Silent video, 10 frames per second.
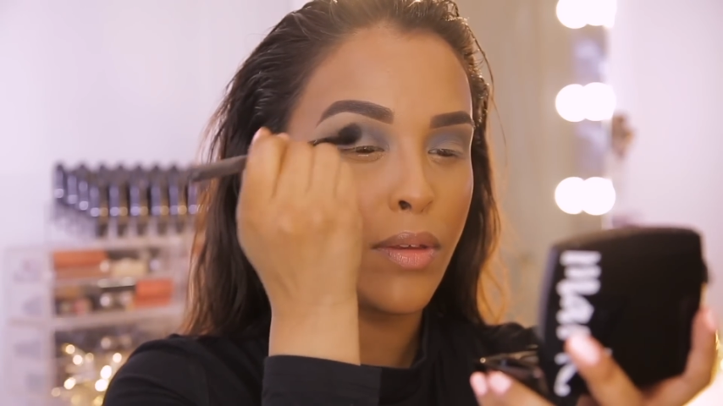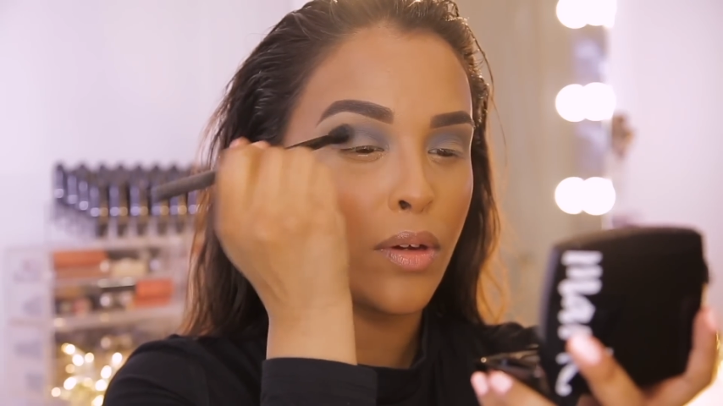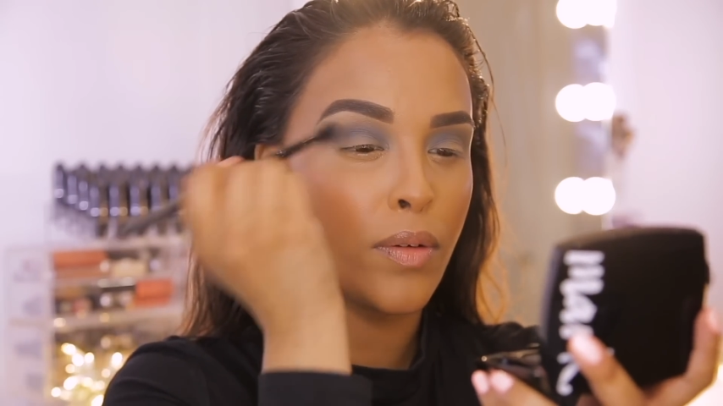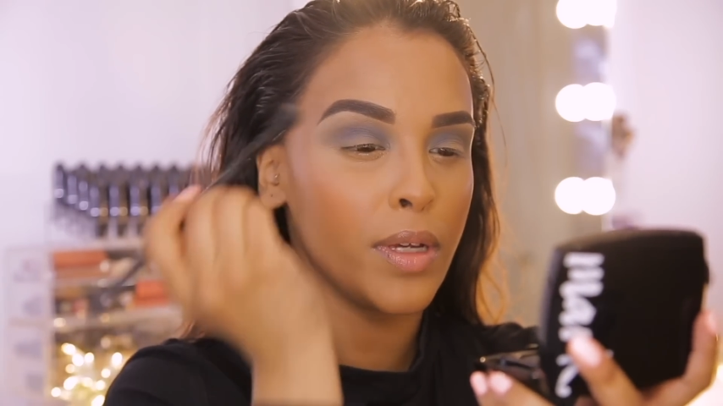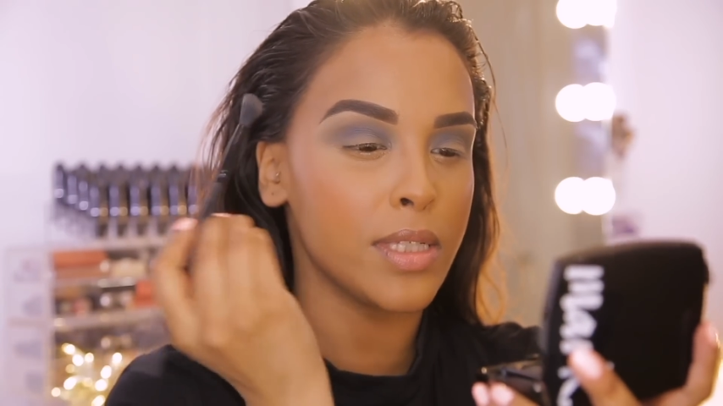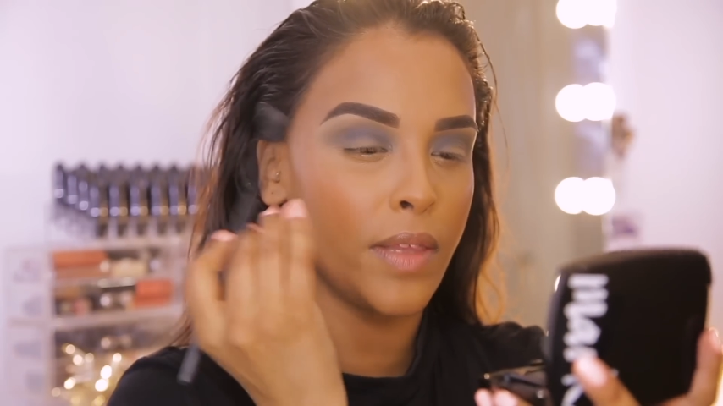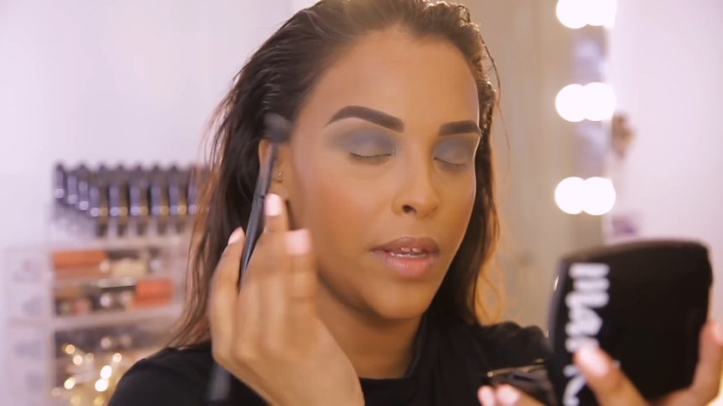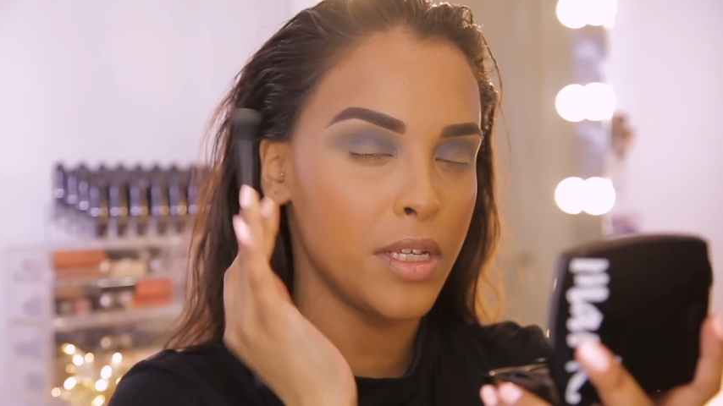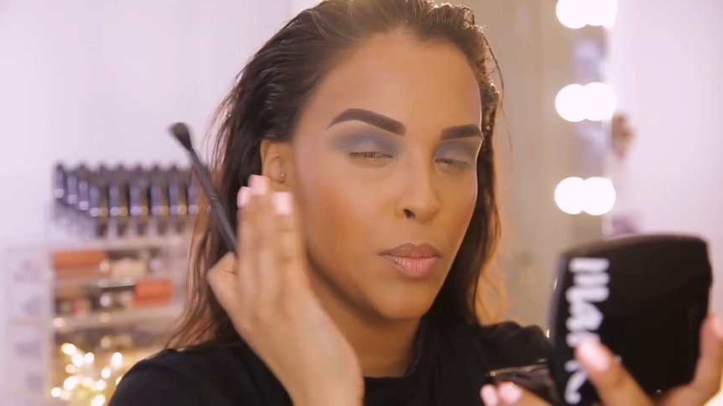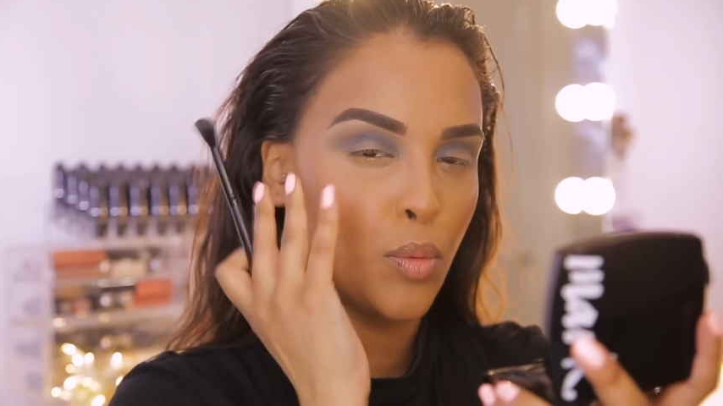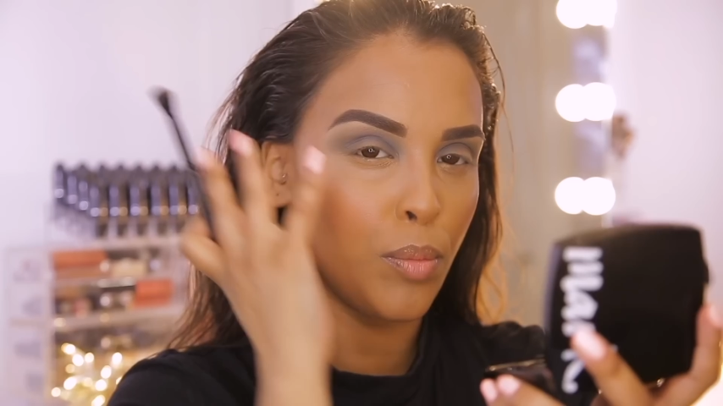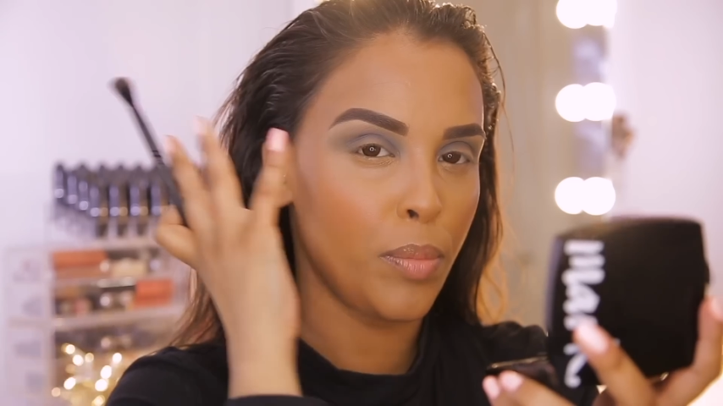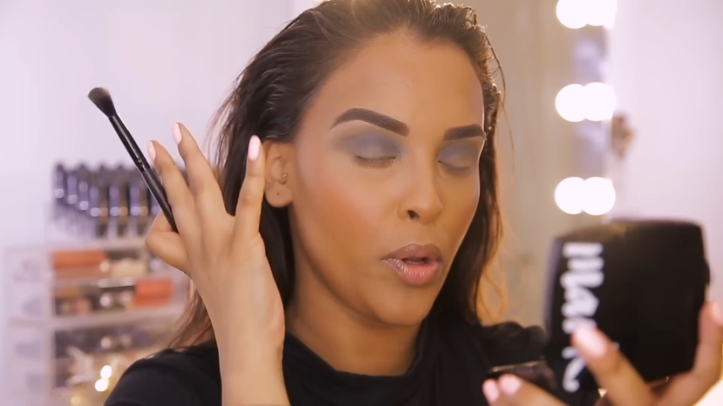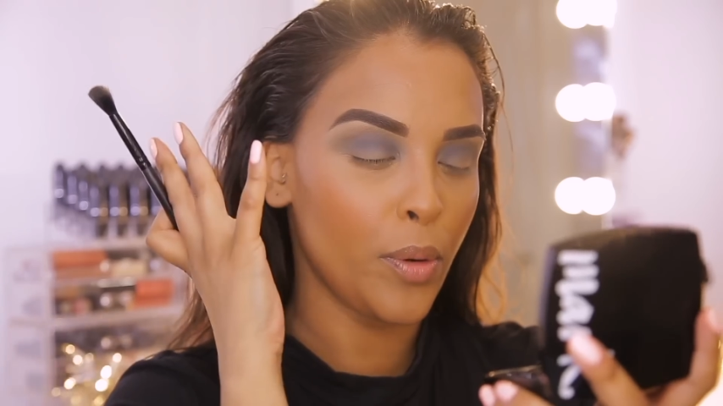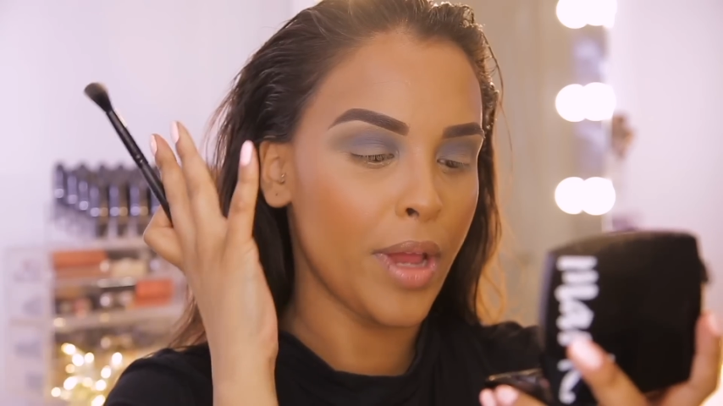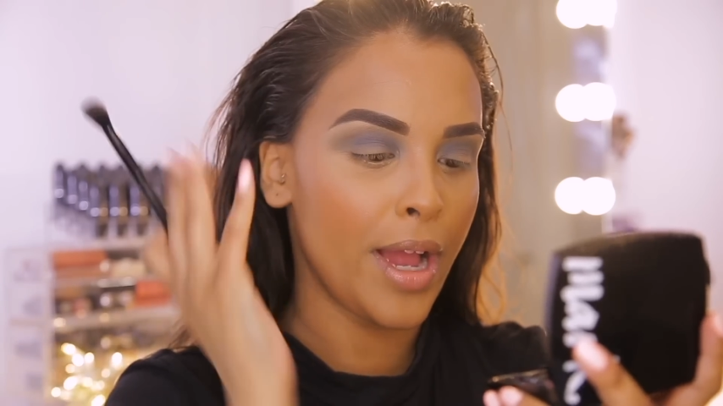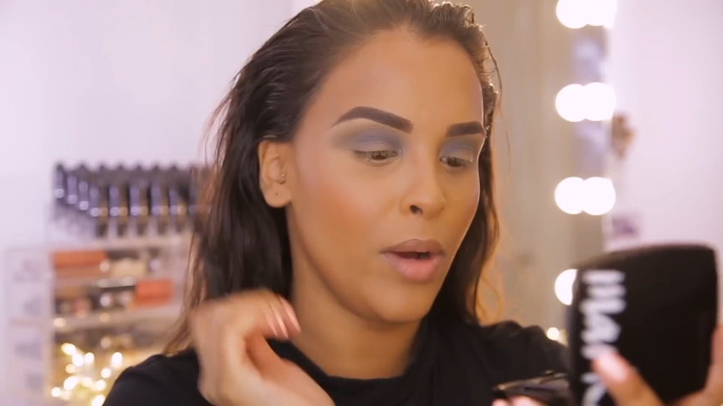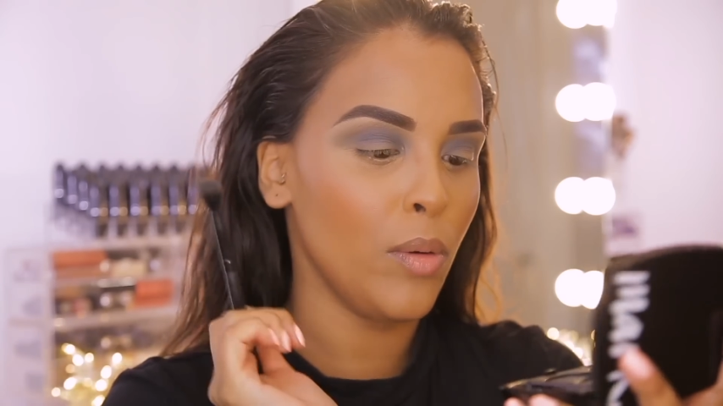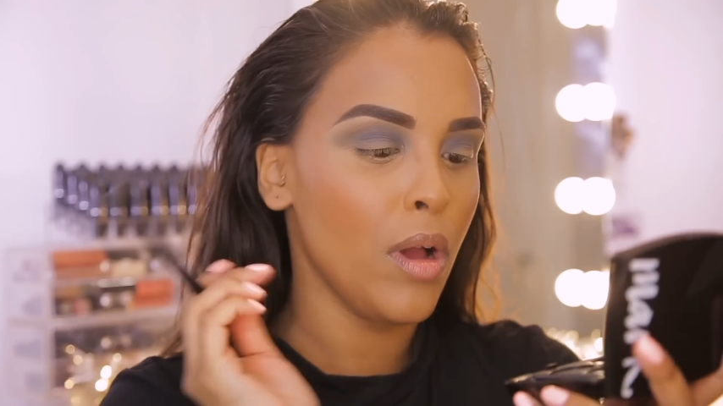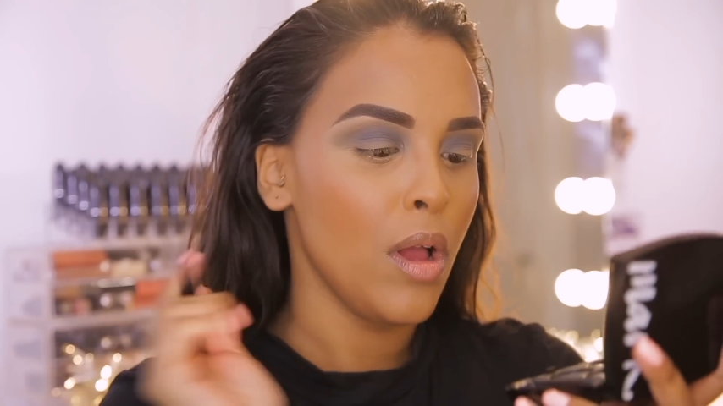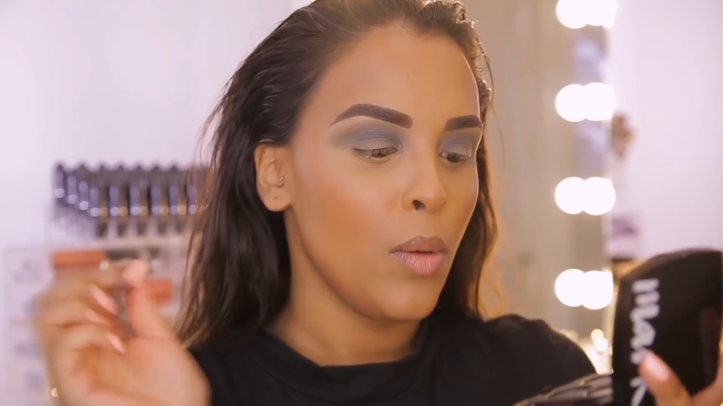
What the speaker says: the crease and then it's more blown out,